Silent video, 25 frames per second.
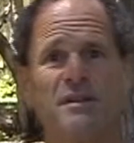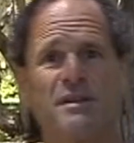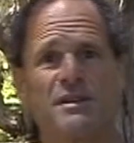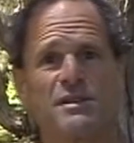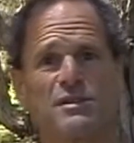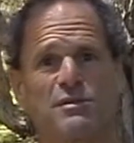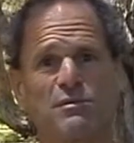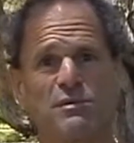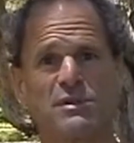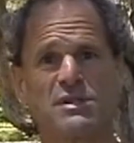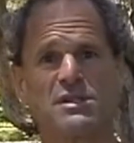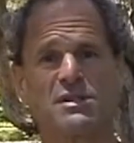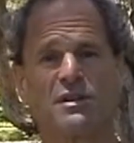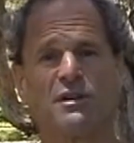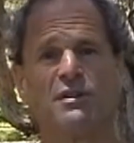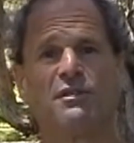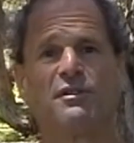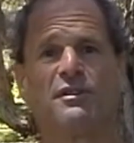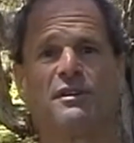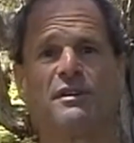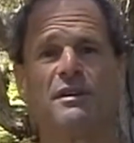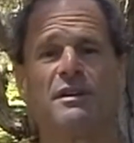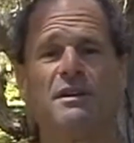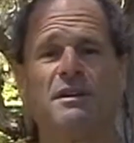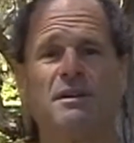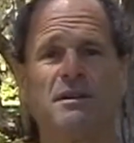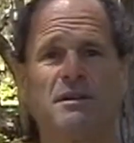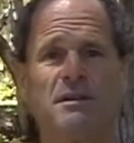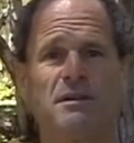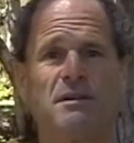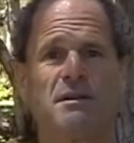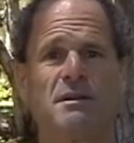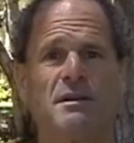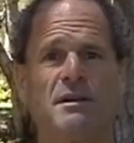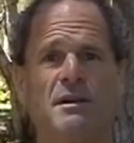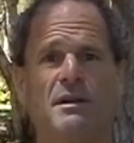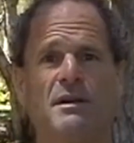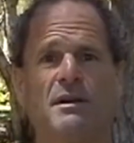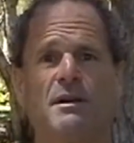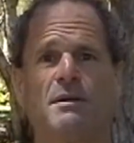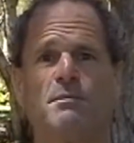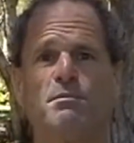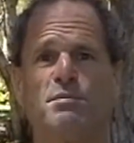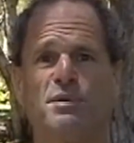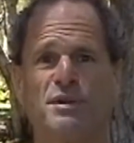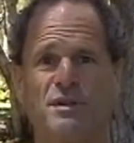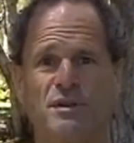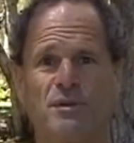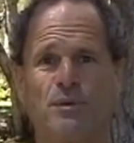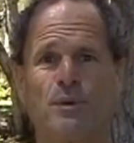that's resulting in
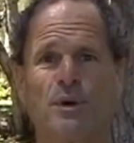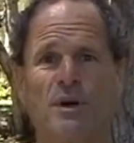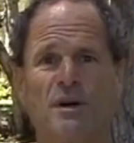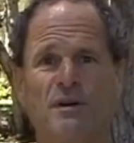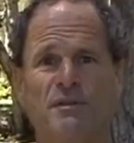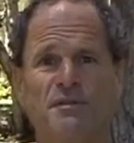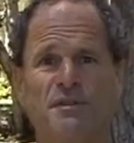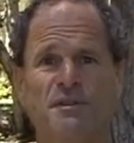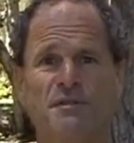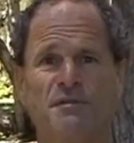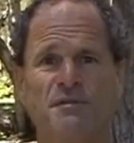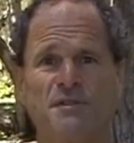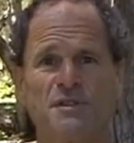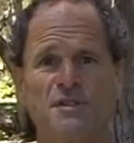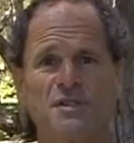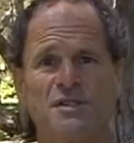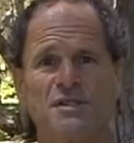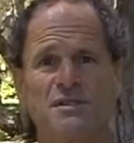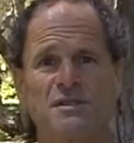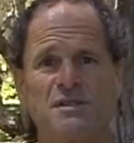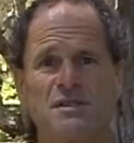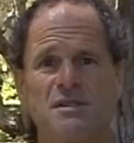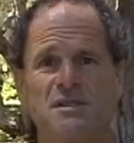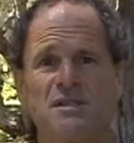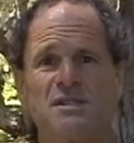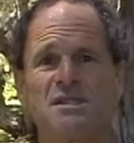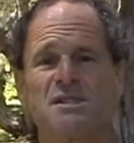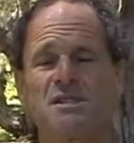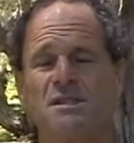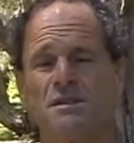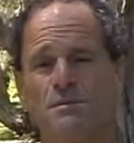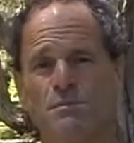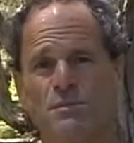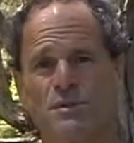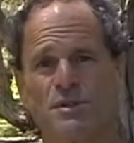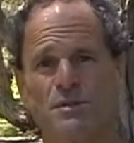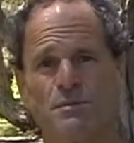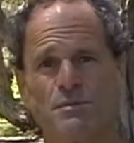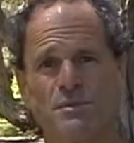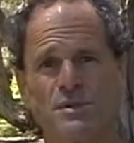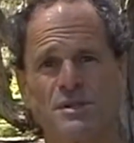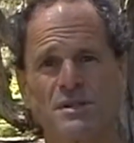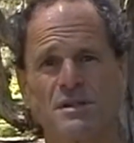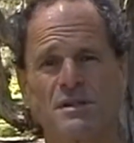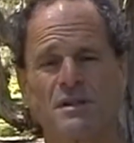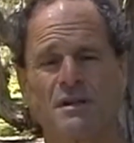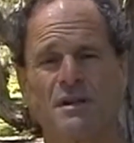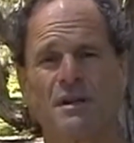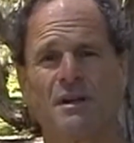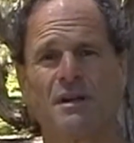B12 deficiency symptoms.
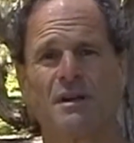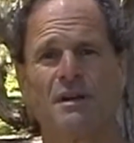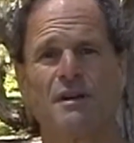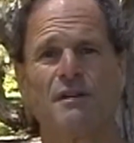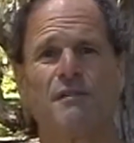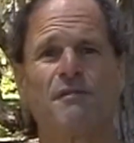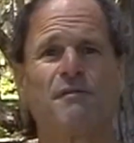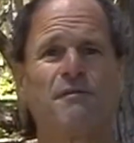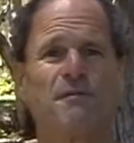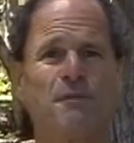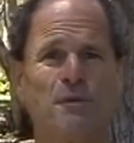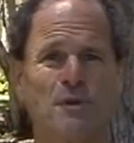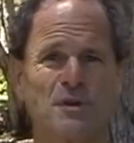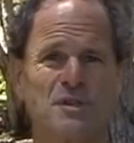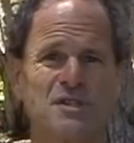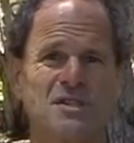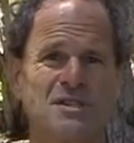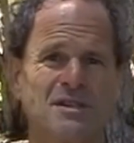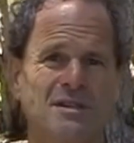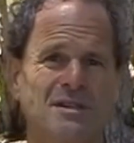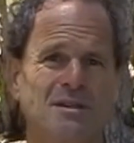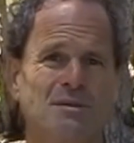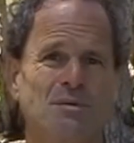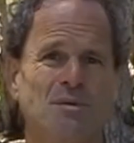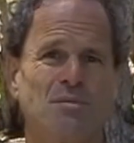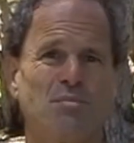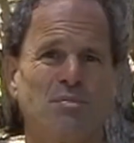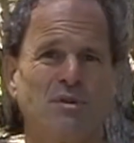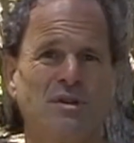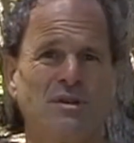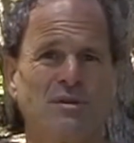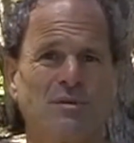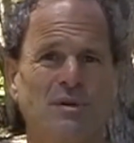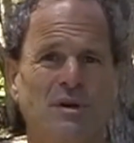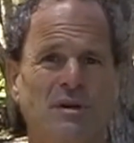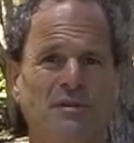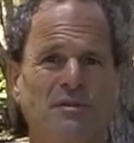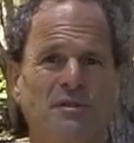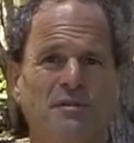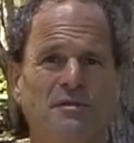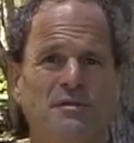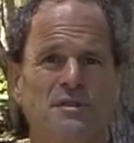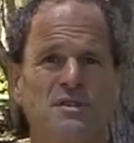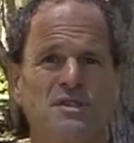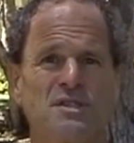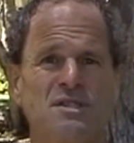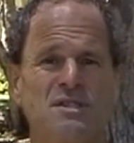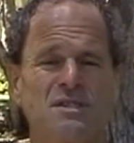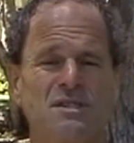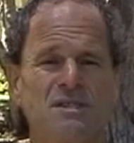Fortunately, with B12
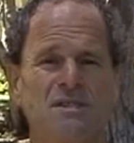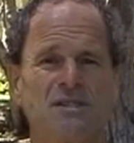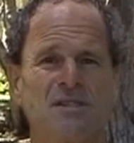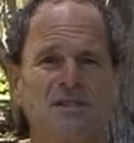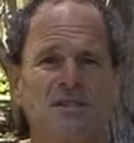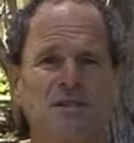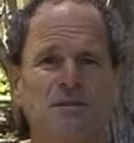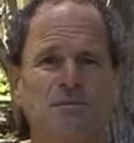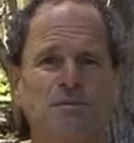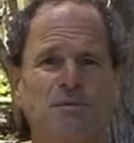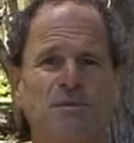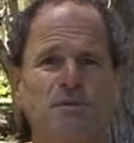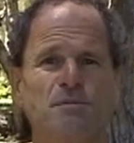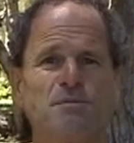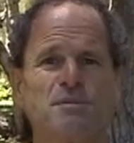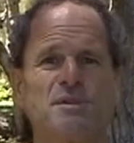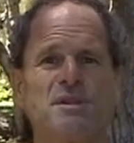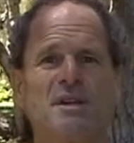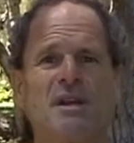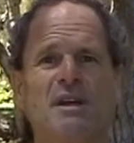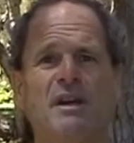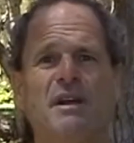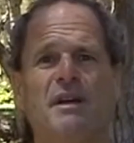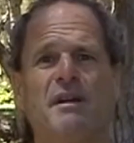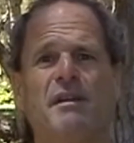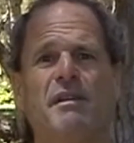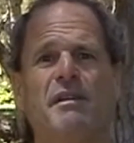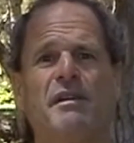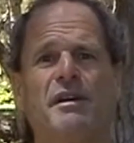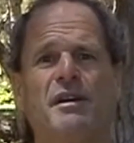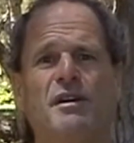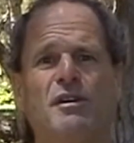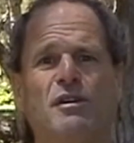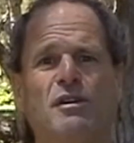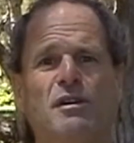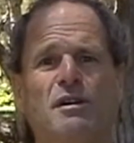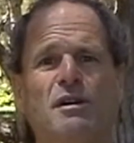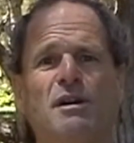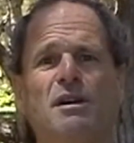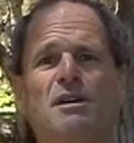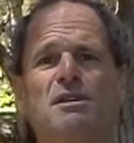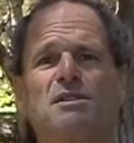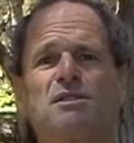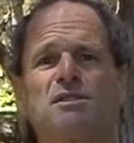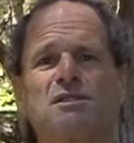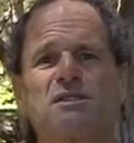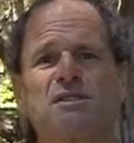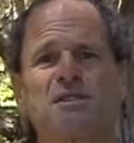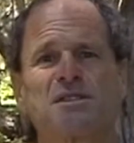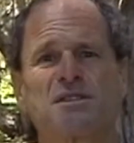deficiency symptoms, they are
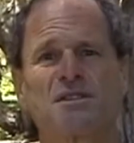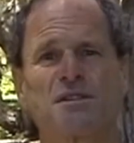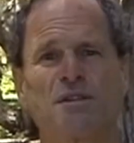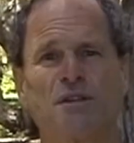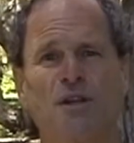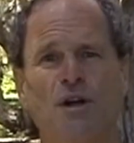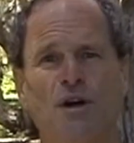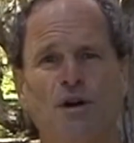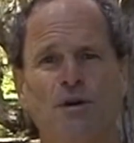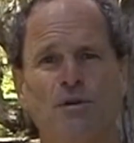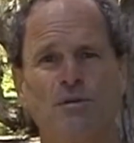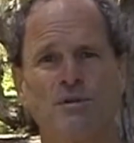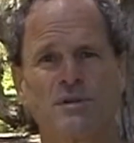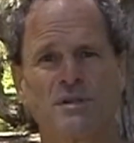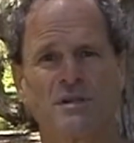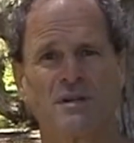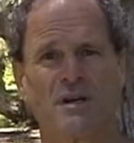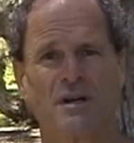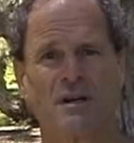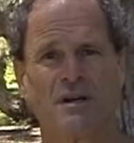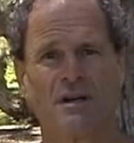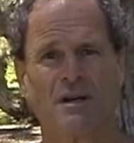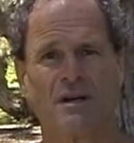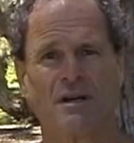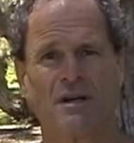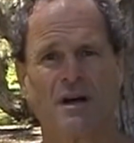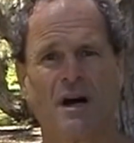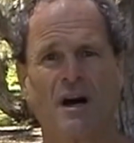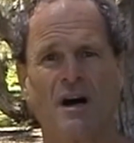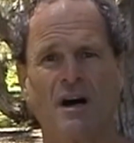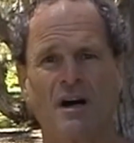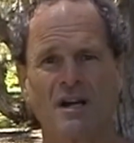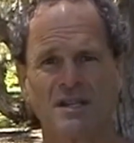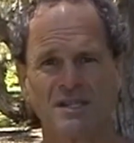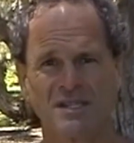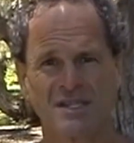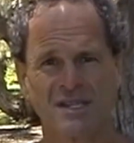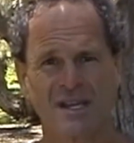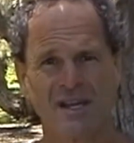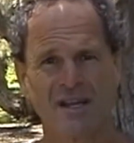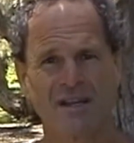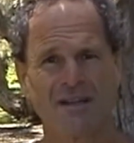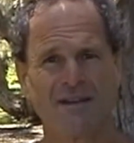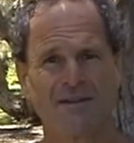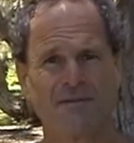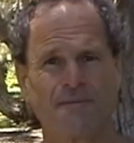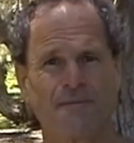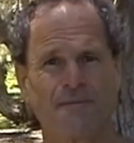slow to onset,